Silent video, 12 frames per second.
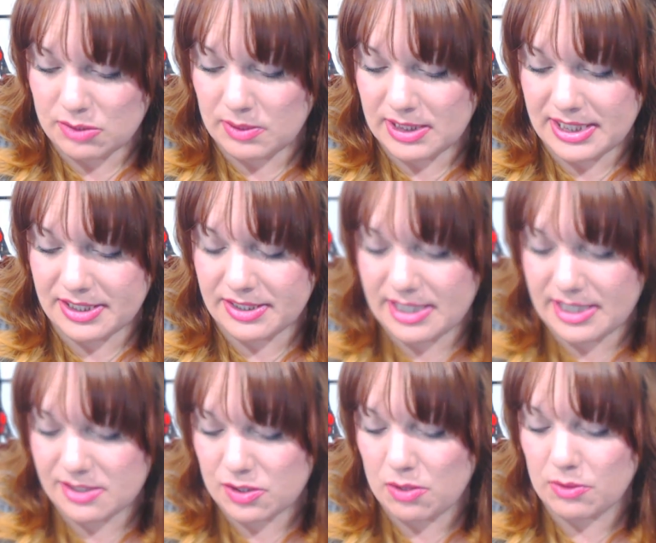This one
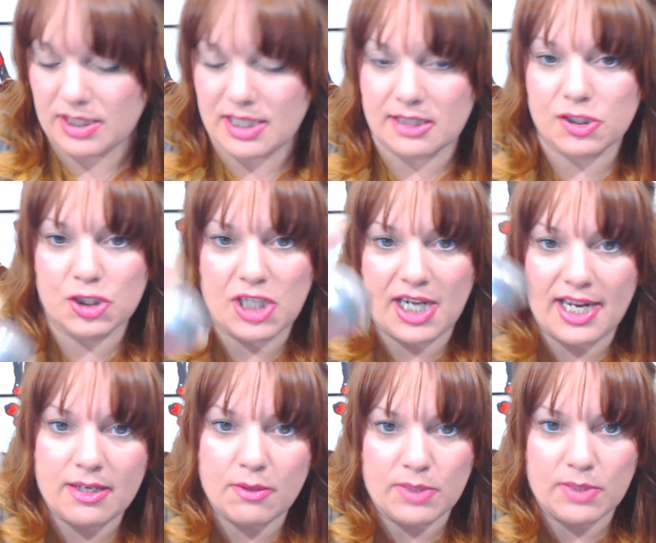here is Coconut
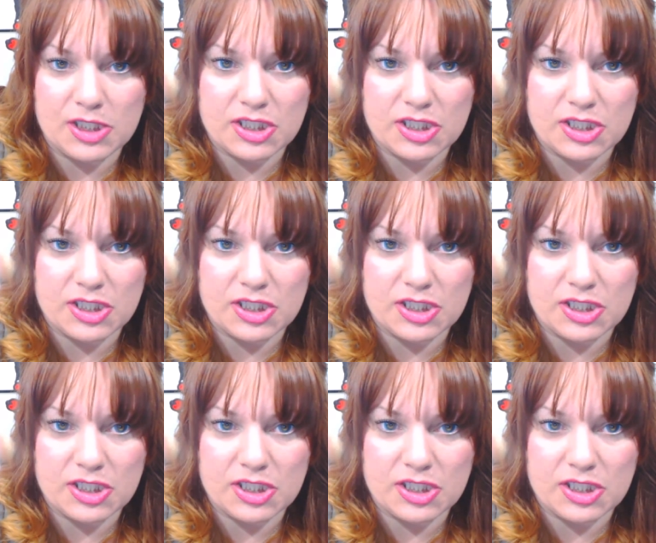Shake,